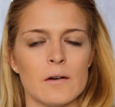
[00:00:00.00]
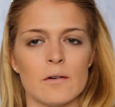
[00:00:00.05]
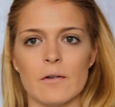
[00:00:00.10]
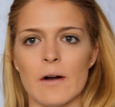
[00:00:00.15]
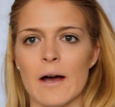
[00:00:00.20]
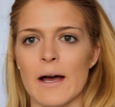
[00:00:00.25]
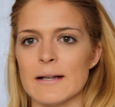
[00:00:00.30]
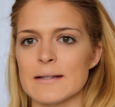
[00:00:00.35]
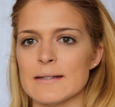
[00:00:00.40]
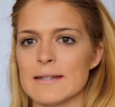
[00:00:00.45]

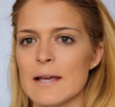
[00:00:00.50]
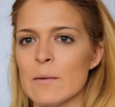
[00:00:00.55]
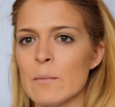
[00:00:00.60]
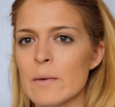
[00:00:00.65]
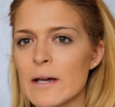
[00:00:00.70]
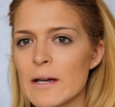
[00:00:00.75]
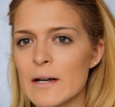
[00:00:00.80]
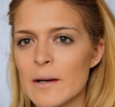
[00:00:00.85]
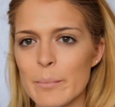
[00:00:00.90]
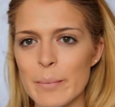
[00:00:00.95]
Right, then
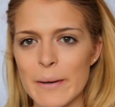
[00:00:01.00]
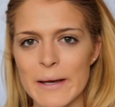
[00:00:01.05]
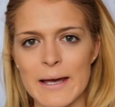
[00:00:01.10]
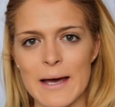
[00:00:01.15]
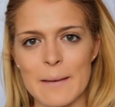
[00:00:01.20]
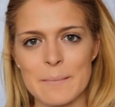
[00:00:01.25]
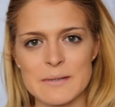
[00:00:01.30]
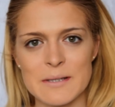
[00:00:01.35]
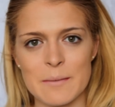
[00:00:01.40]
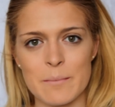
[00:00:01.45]
we're going to
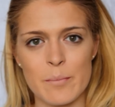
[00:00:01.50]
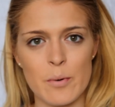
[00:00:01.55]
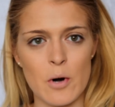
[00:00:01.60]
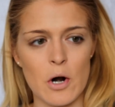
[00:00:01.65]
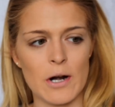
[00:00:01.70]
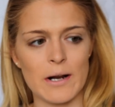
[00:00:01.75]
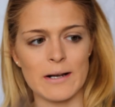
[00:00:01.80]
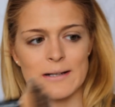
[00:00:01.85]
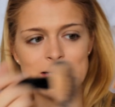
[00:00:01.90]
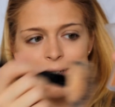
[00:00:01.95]
pick up some
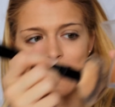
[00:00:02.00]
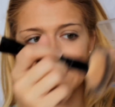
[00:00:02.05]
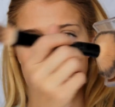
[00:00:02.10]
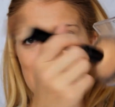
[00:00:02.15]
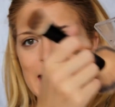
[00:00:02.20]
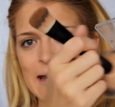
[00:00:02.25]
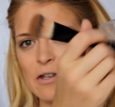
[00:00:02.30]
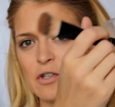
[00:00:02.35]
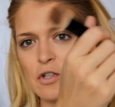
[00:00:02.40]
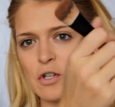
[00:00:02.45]
product
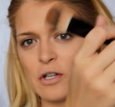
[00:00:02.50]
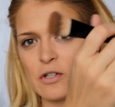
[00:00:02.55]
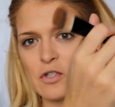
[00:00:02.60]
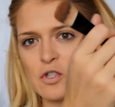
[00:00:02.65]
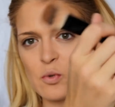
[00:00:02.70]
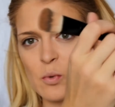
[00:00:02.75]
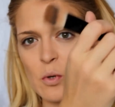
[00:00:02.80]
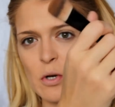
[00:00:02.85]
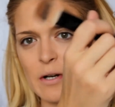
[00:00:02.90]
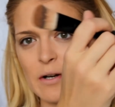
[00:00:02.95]
again. You can
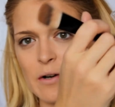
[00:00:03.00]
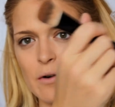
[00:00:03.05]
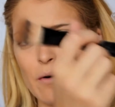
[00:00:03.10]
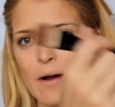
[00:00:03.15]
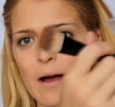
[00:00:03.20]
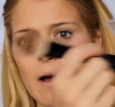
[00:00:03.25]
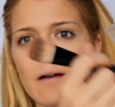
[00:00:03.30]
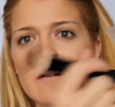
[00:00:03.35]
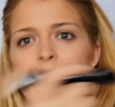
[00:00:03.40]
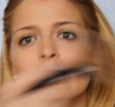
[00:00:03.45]
swirl it
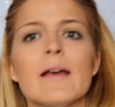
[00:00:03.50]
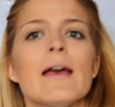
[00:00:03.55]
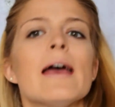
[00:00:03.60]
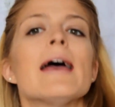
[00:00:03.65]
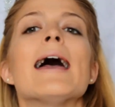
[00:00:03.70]
around.